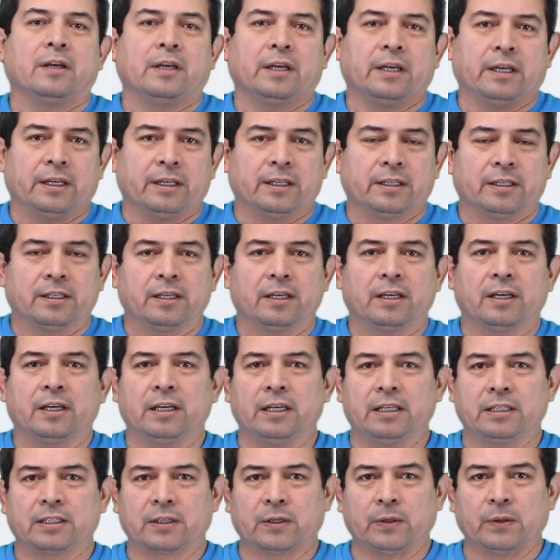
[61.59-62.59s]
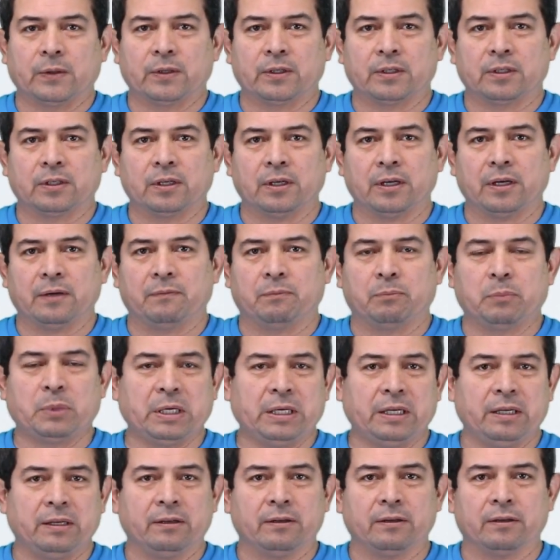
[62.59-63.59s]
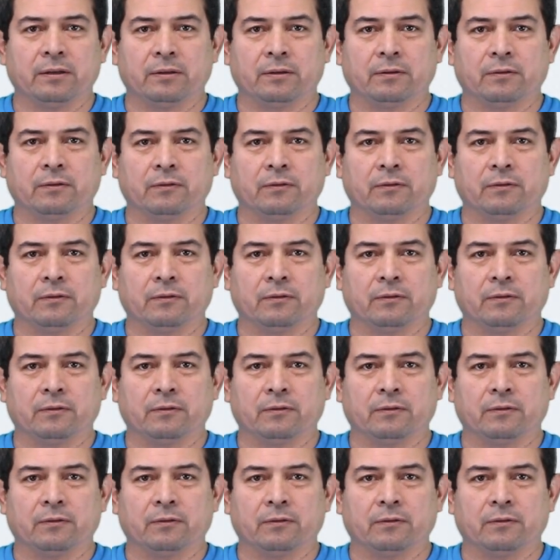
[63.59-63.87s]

and it's going to be